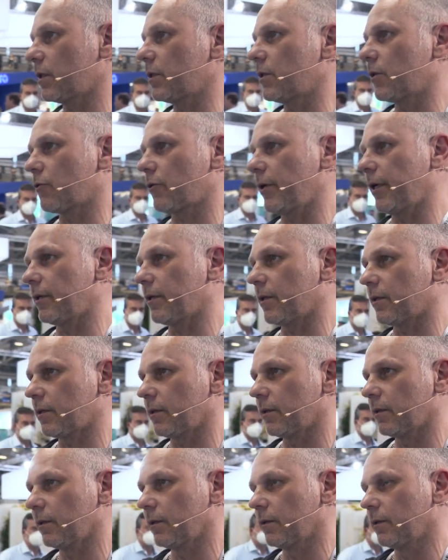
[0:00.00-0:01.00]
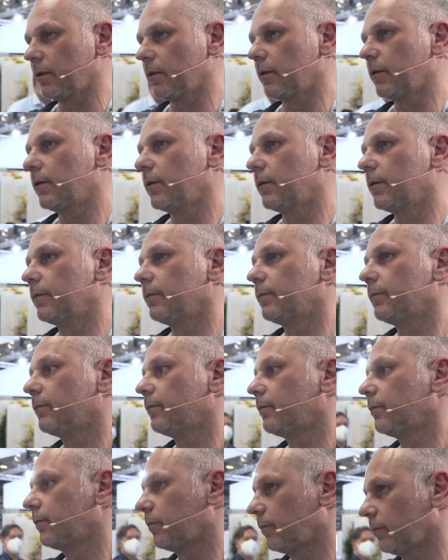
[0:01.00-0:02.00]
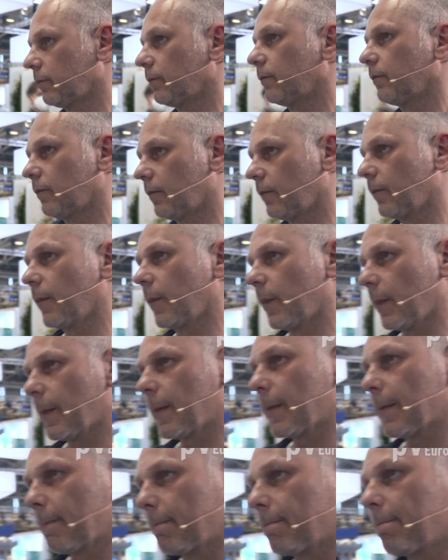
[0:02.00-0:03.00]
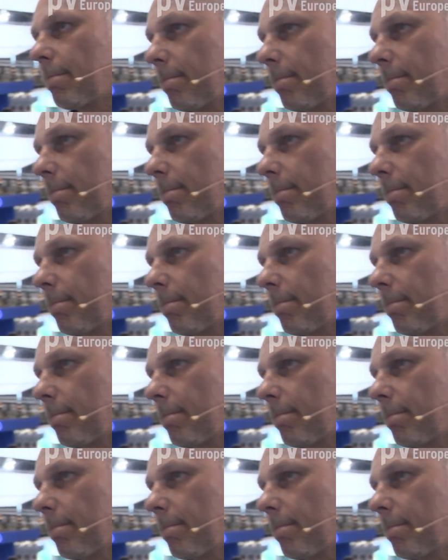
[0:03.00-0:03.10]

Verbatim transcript: integrated. Right, we have the one hundred eighty-two cells inside.